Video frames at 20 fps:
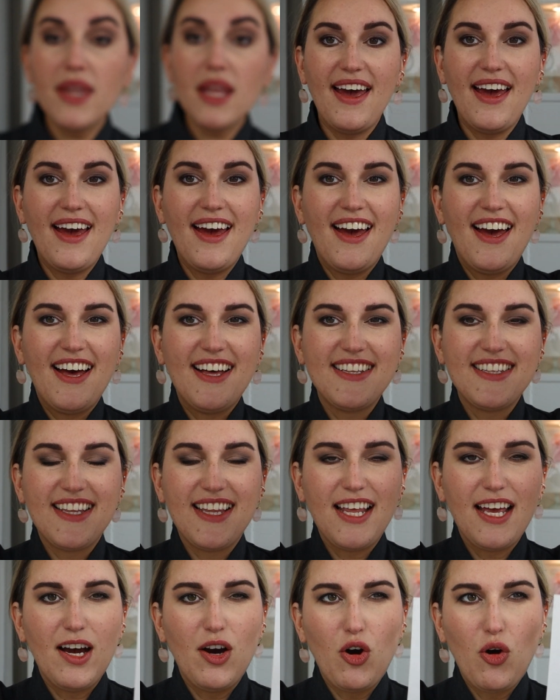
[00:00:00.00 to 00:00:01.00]

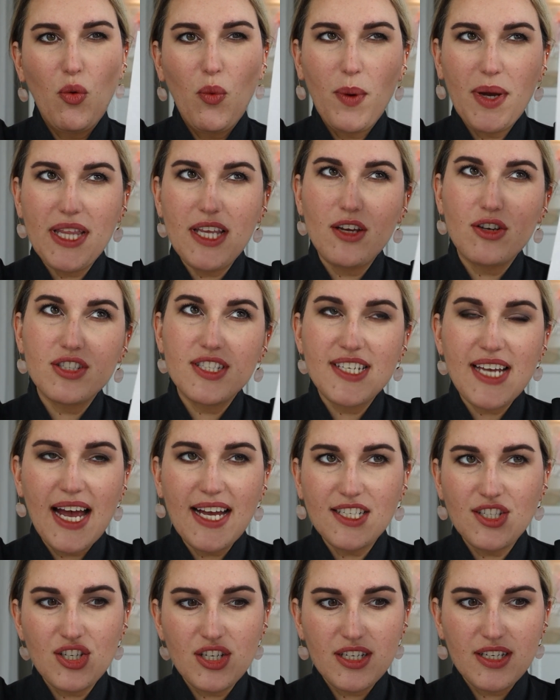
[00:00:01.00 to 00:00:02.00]
And when you're
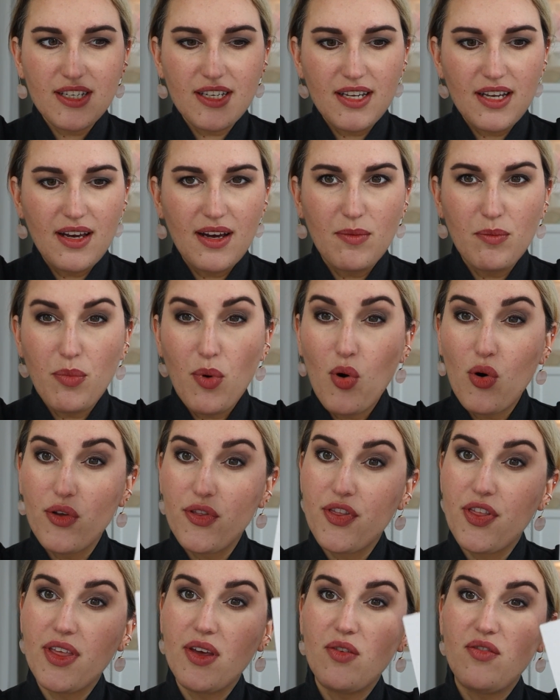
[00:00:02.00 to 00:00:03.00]
touching
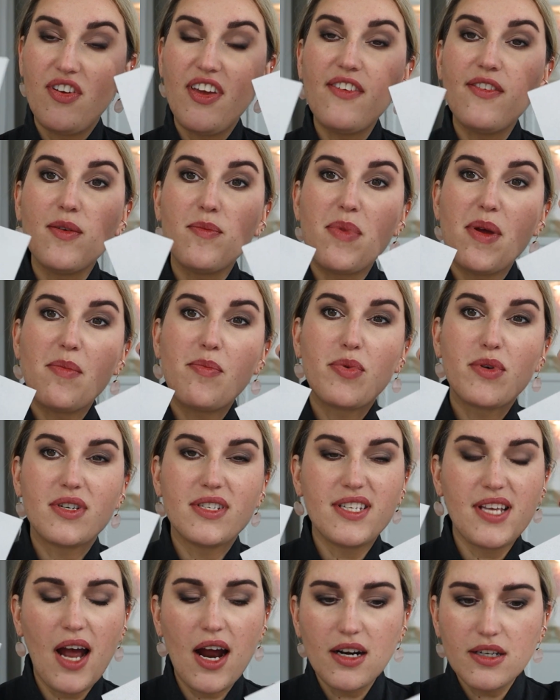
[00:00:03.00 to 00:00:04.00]
both wafer paper,
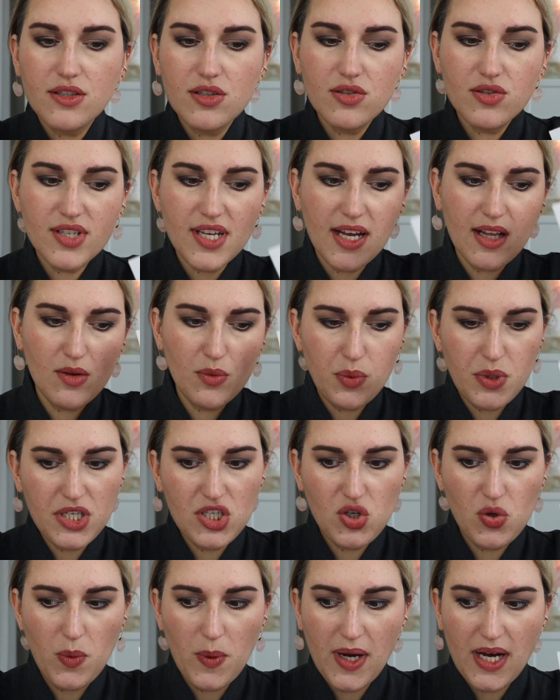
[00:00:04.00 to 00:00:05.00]
it's hard to tell
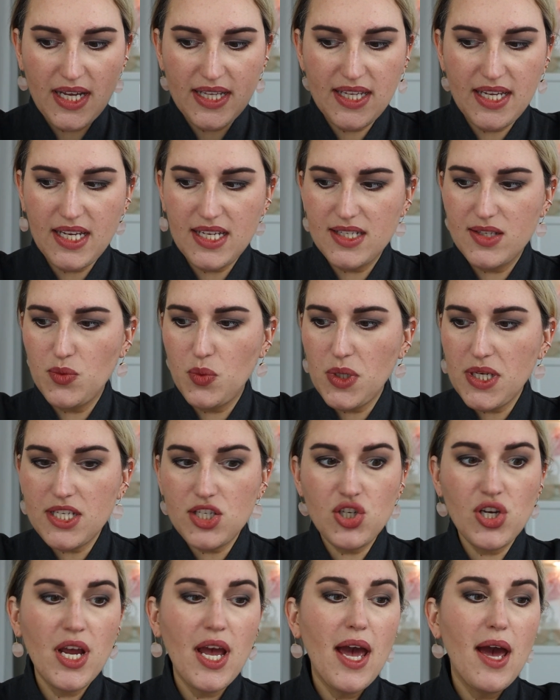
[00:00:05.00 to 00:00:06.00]
which one is
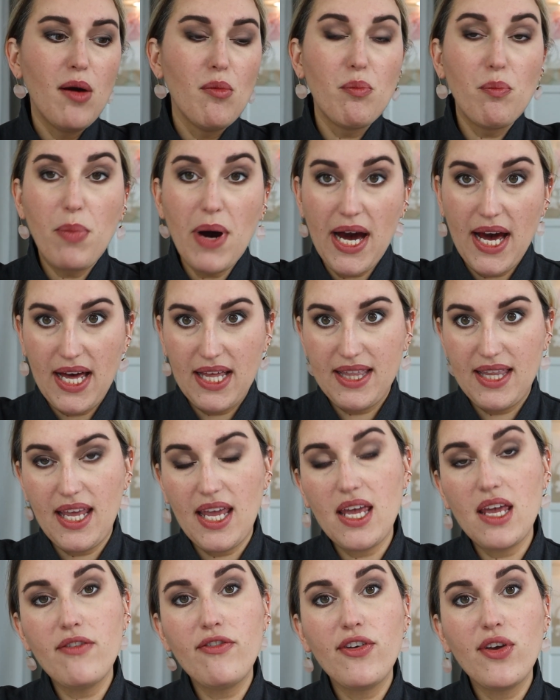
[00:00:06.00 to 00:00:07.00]
which, but
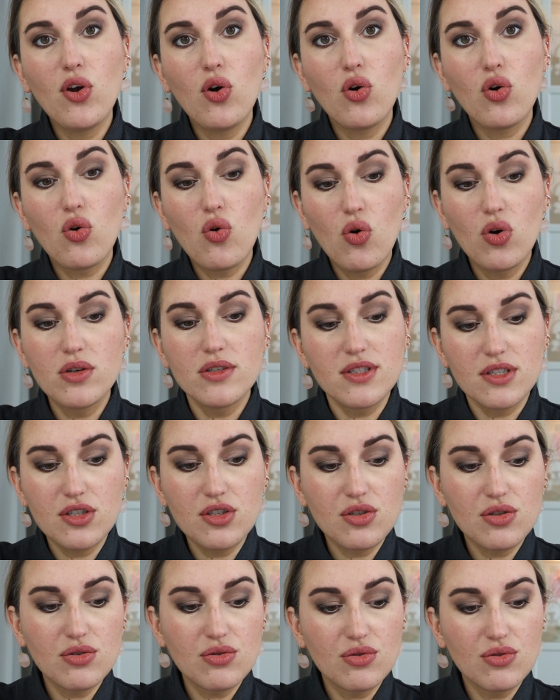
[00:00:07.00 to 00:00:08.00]
if you're going
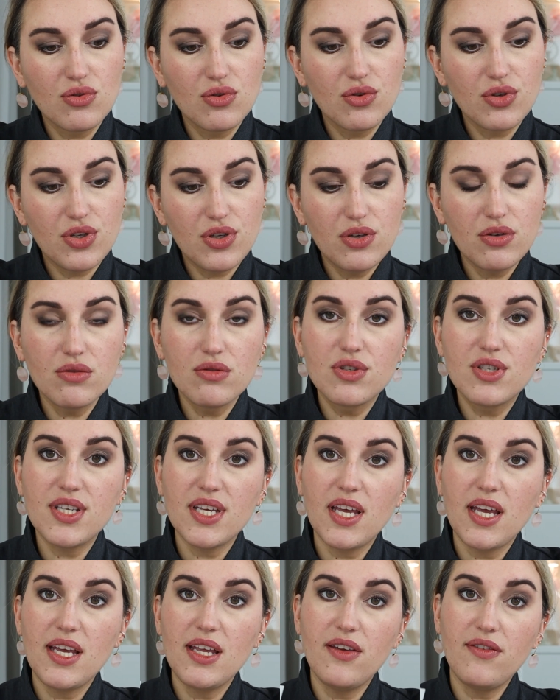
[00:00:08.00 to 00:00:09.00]
to use
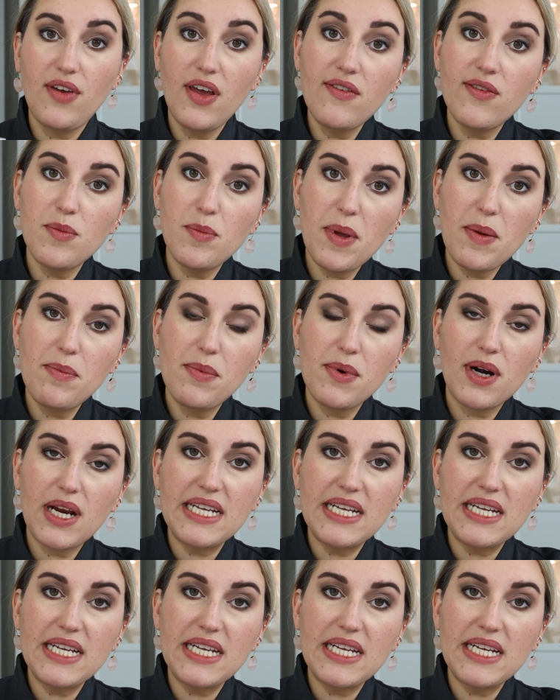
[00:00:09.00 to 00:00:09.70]
any wafer paper